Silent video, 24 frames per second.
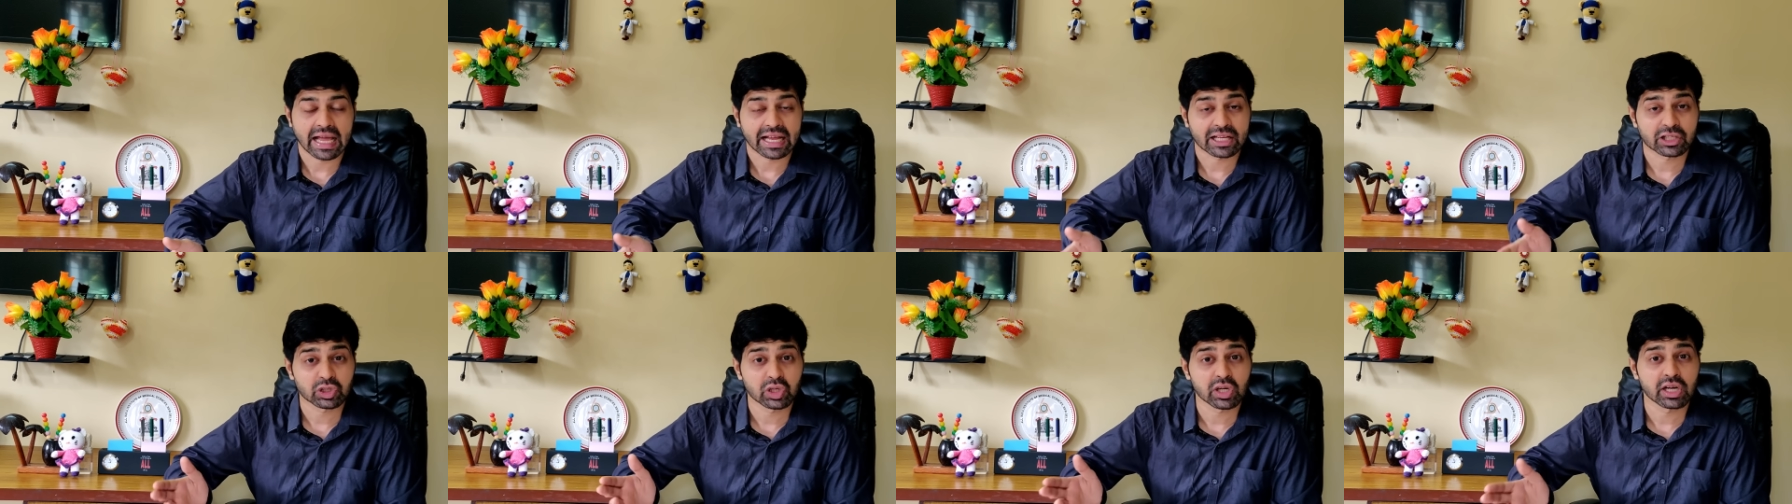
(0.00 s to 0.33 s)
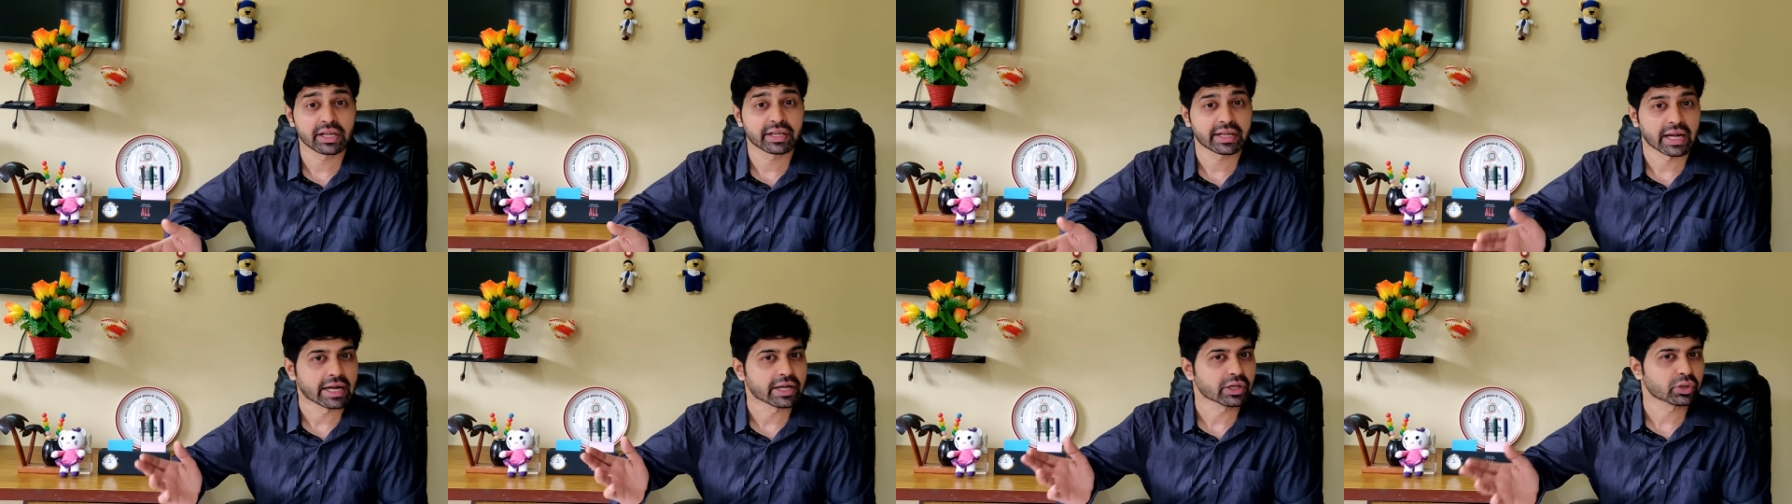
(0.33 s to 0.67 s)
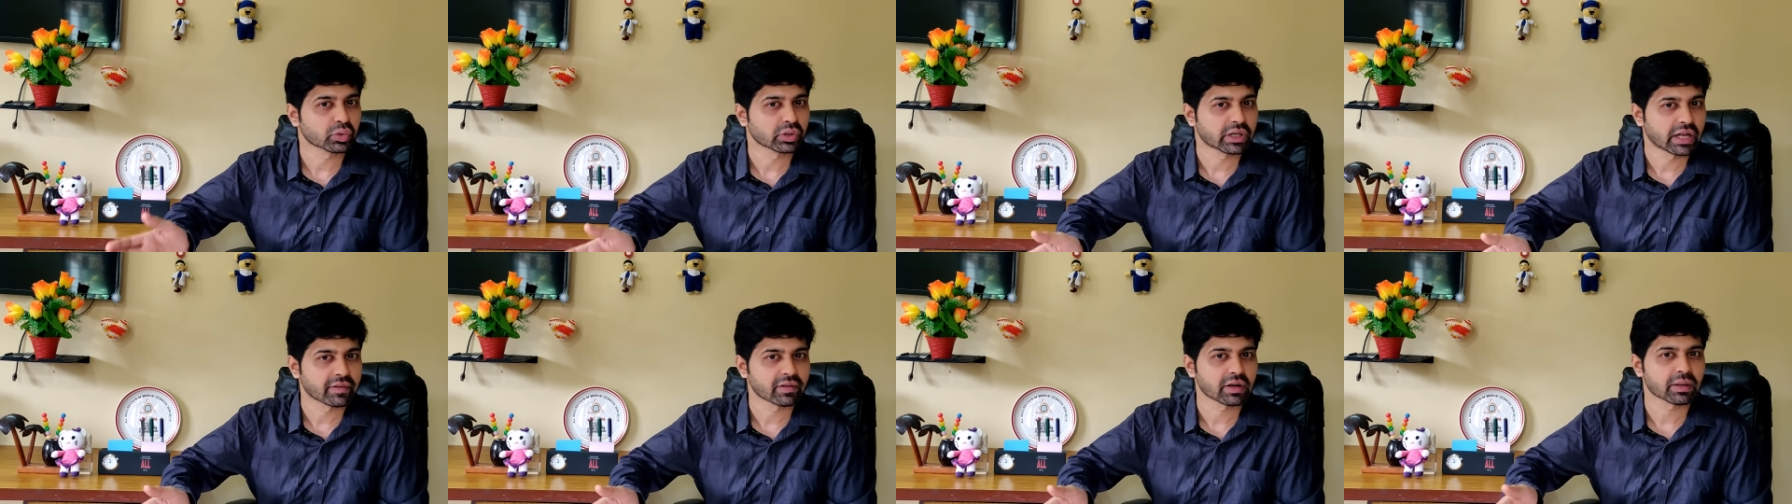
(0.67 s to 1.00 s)
actually tend
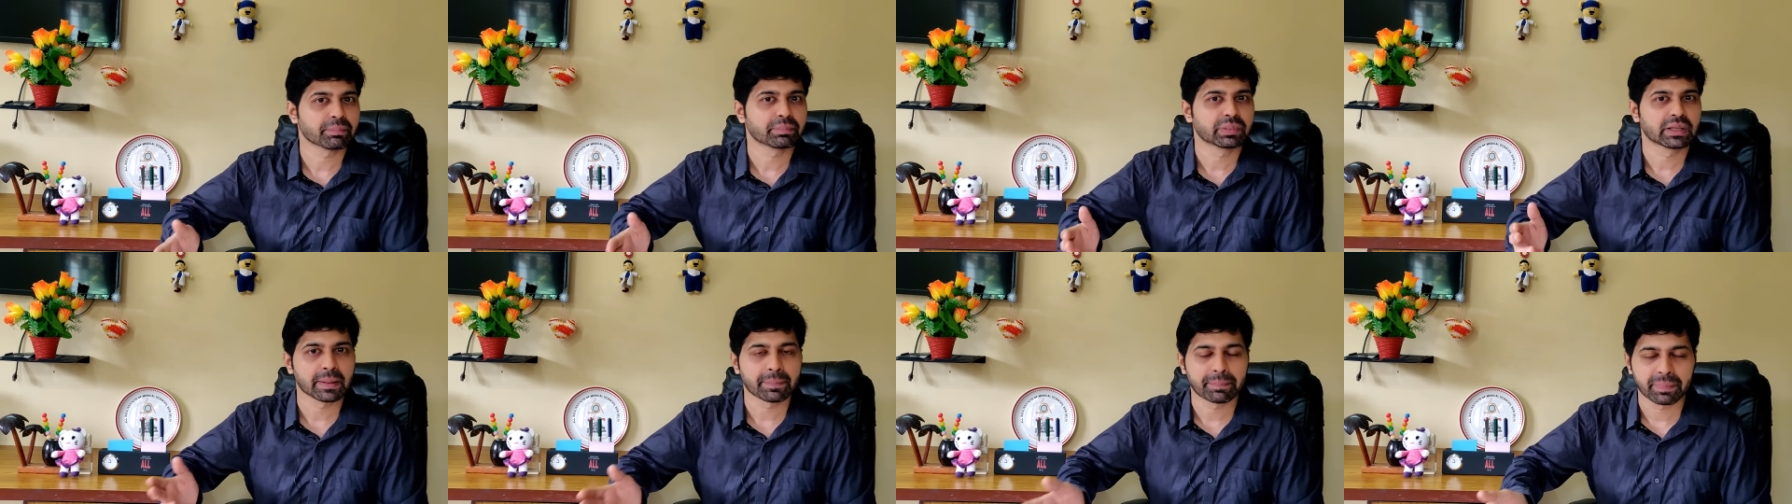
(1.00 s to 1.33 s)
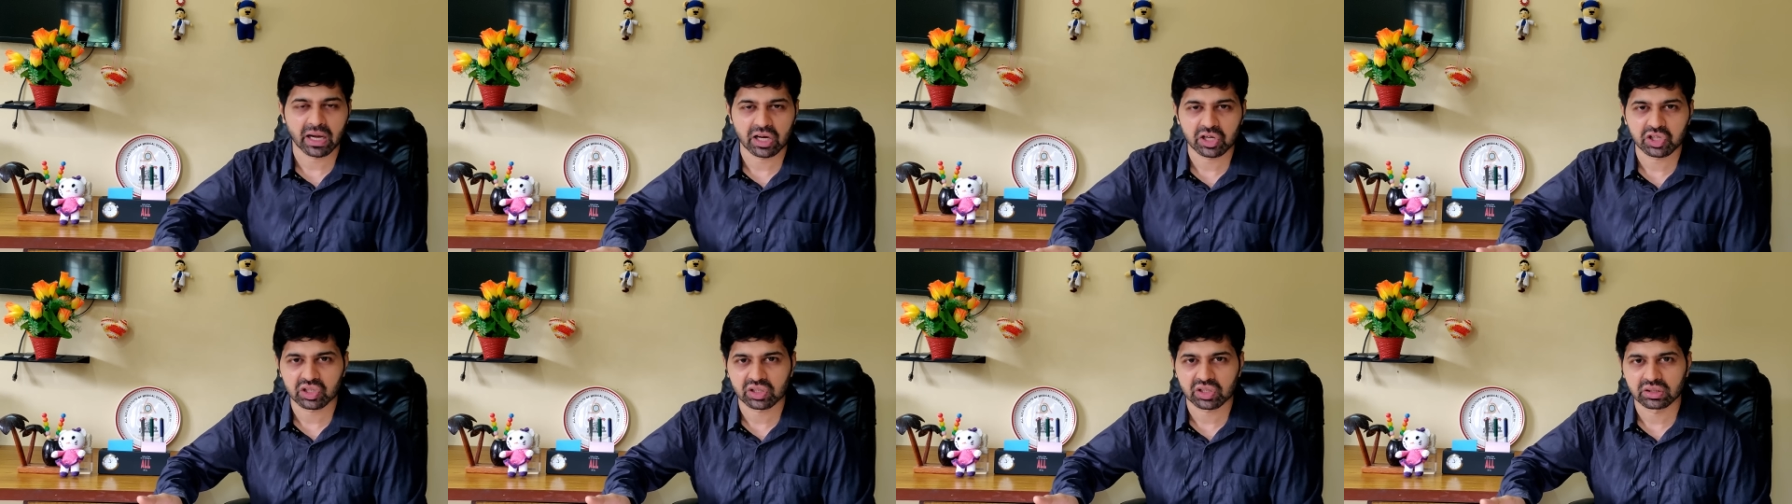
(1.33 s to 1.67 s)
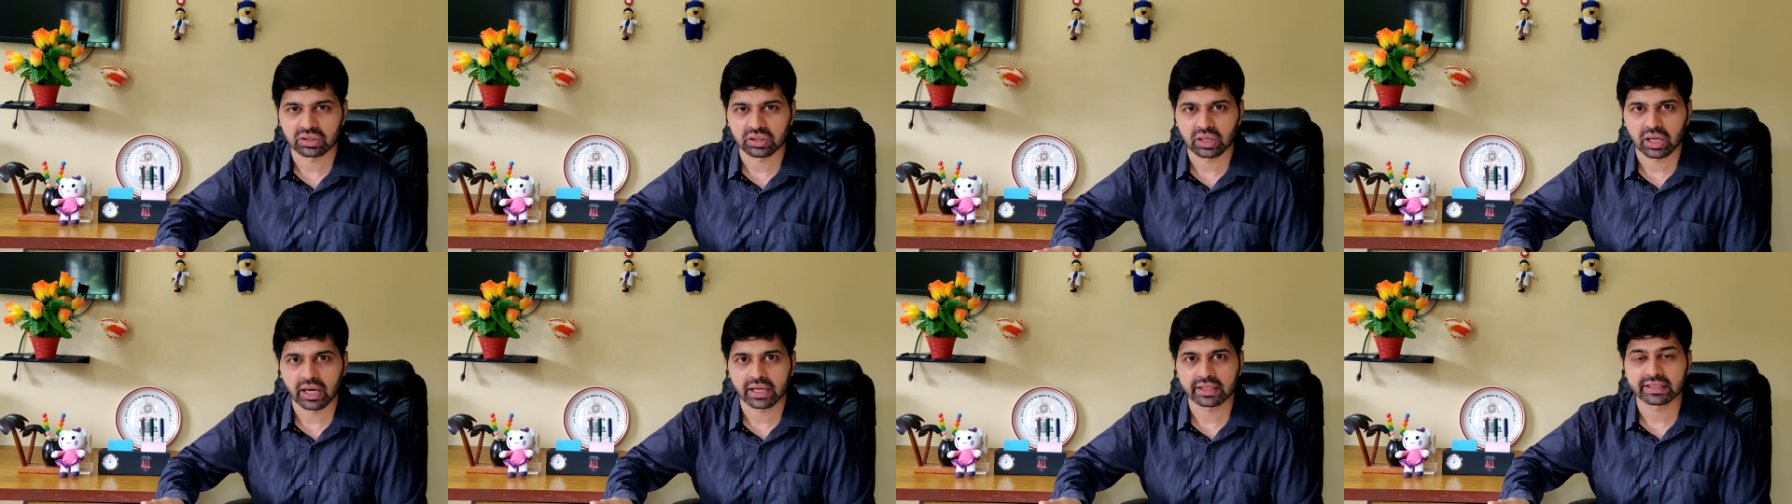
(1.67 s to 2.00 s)
to develop
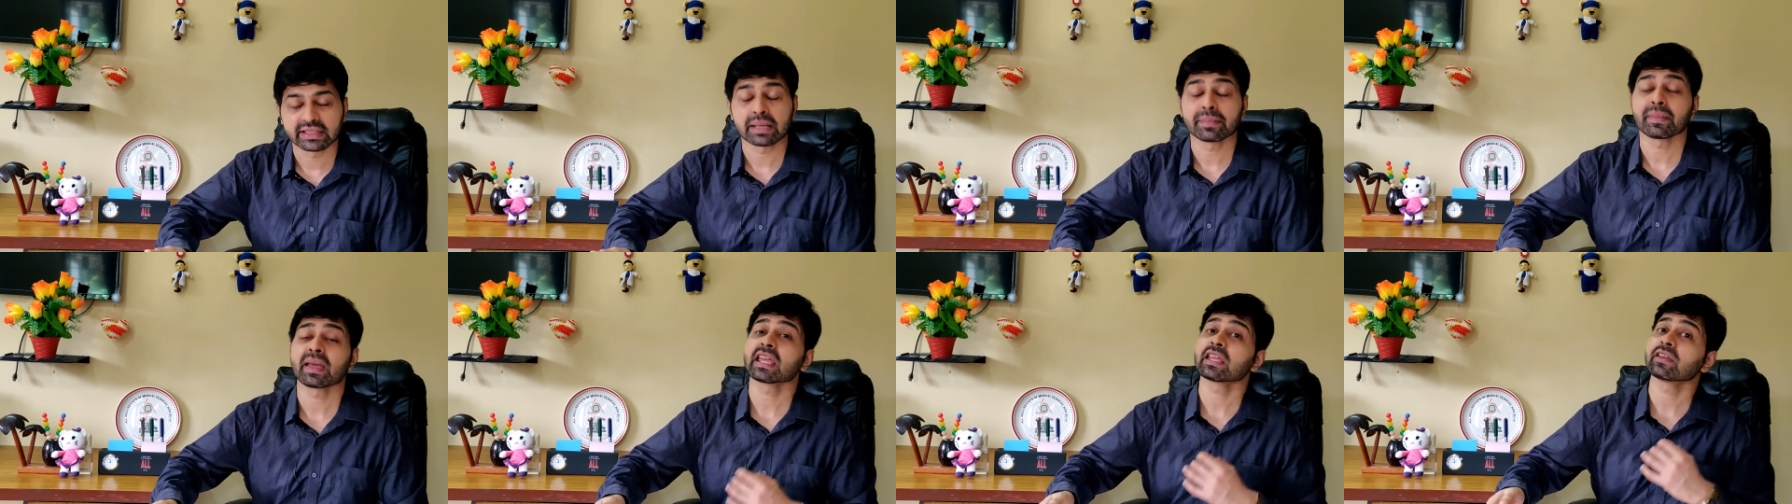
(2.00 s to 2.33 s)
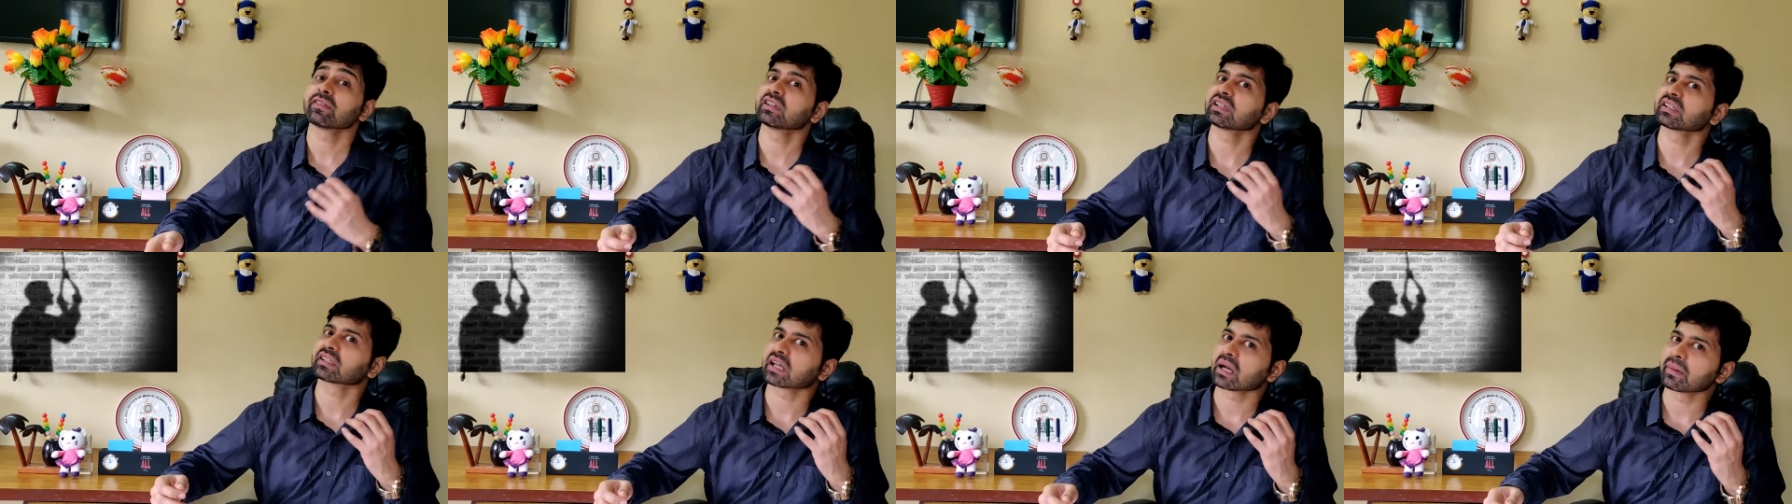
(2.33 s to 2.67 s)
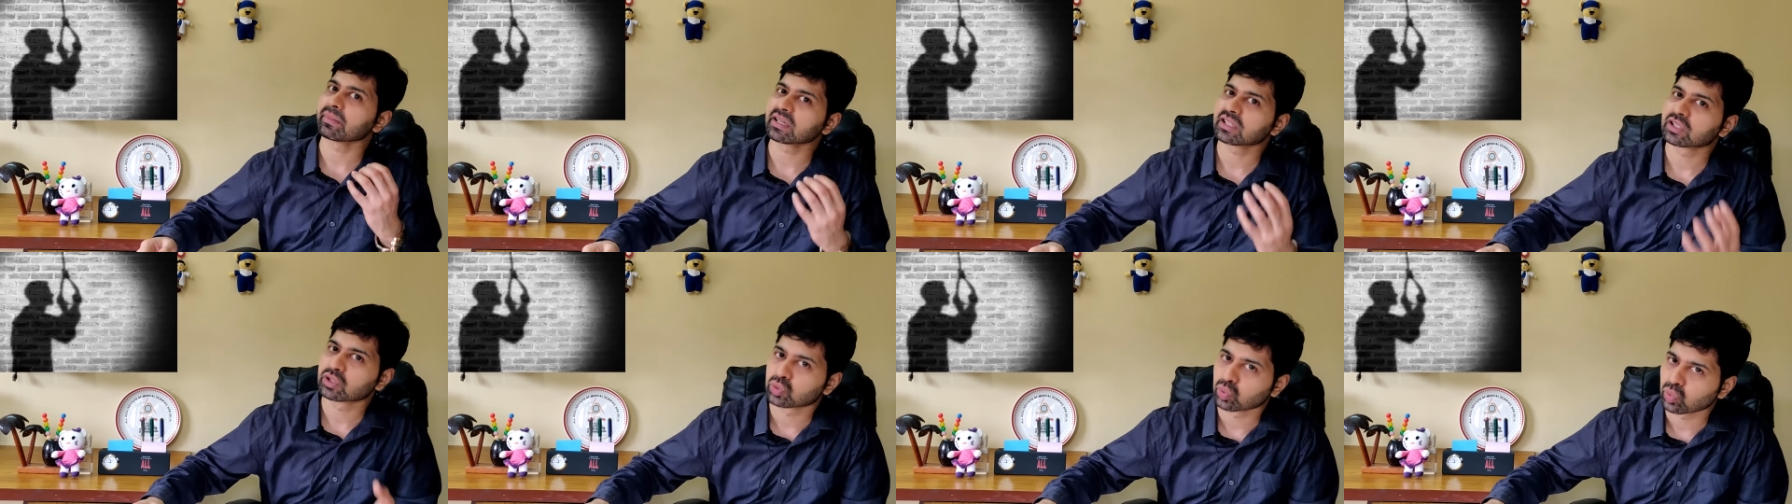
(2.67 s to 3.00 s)
depression and they may even
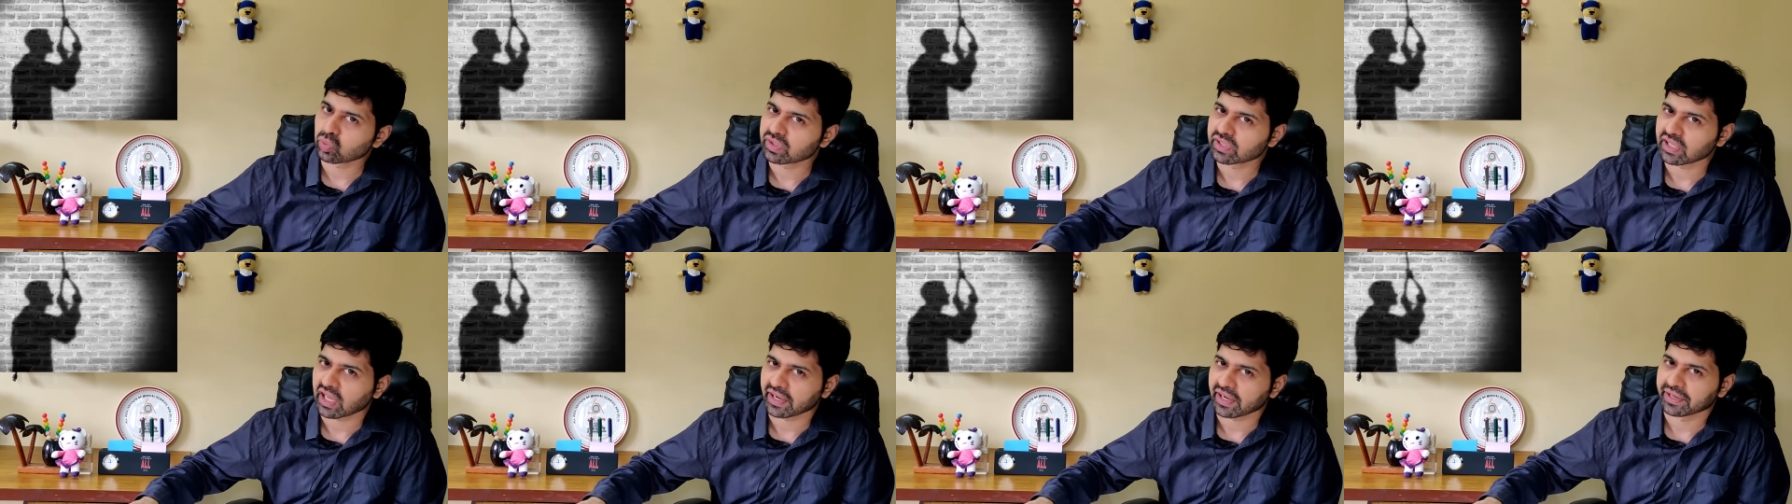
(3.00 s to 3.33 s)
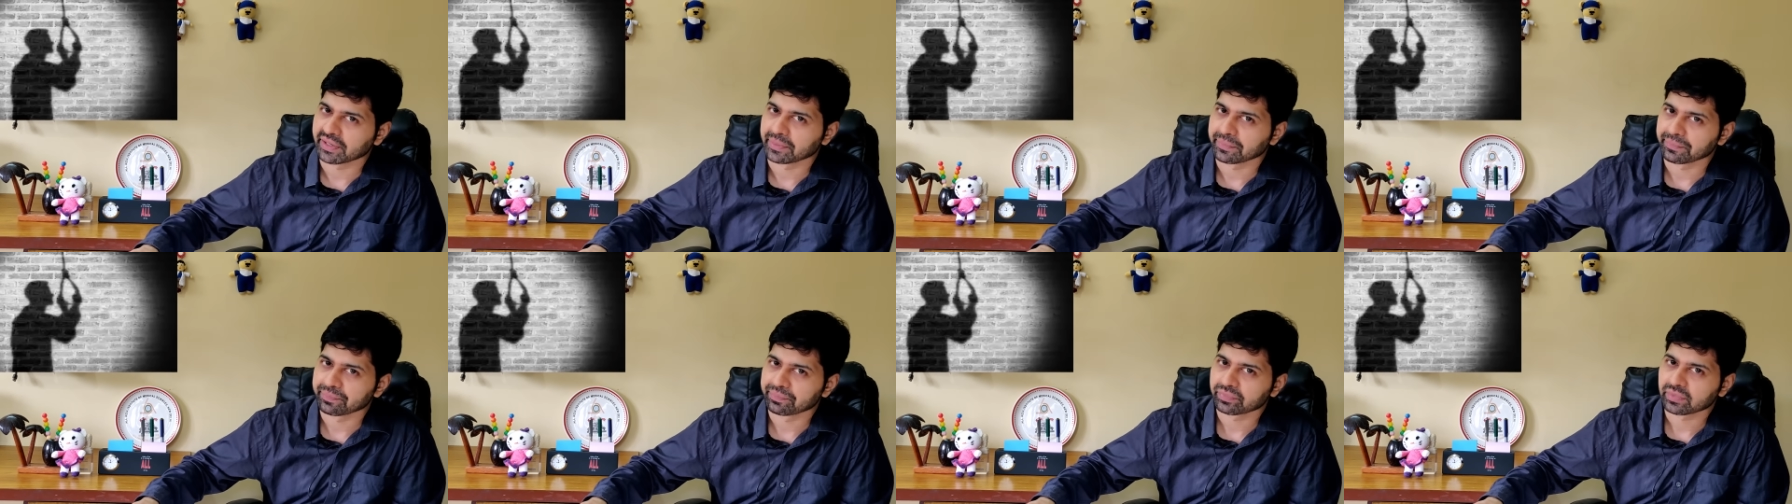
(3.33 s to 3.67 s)
commit suicide.